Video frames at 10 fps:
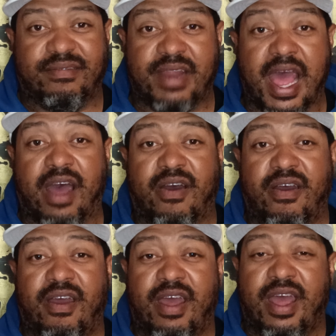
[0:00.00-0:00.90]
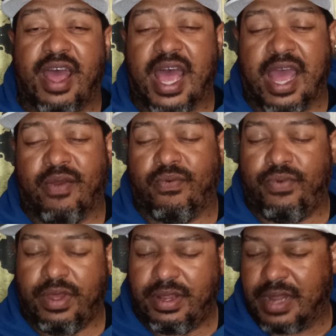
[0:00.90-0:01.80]
Now, I
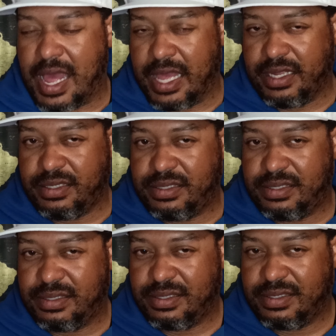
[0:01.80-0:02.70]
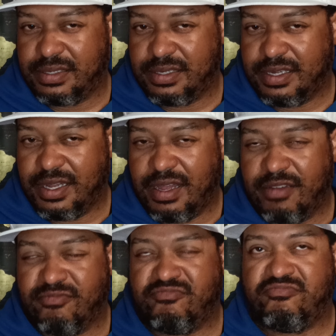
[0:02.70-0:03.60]
realize
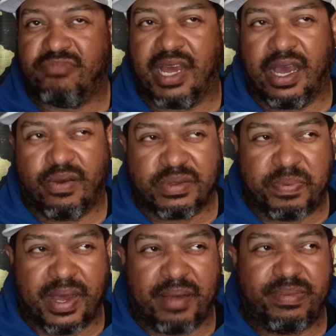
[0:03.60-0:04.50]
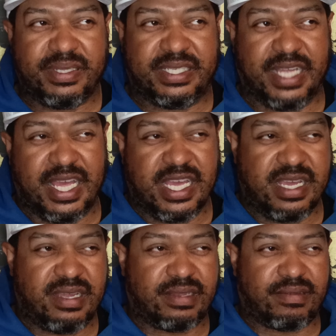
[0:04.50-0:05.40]
I would probably
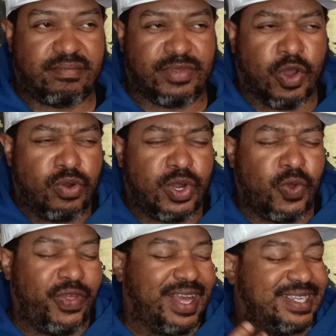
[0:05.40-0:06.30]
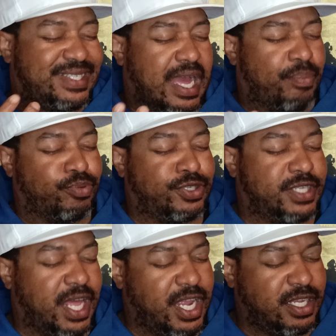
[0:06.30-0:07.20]
say don't know the exact
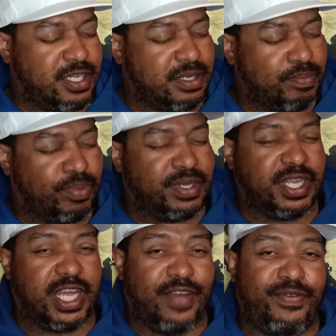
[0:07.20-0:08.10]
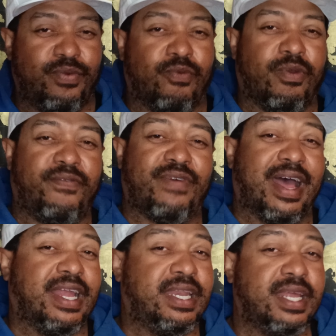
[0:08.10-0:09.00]
percentage, but to give you a rough
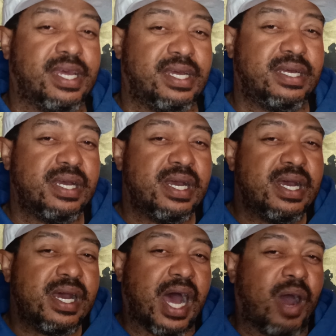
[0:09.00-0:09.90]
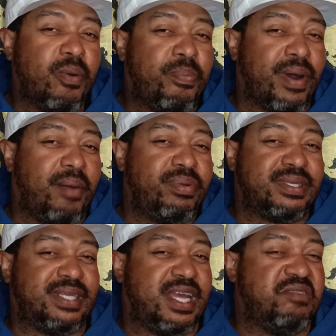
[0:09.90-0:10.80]
idea, I would probably
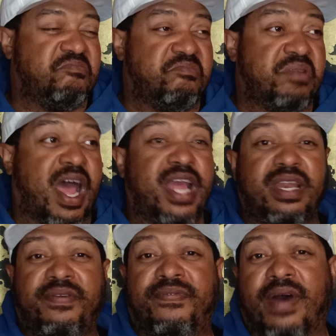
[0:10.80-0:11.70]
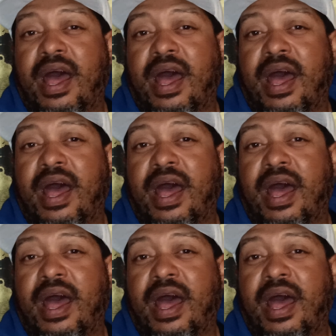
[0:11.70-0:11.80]
say 95%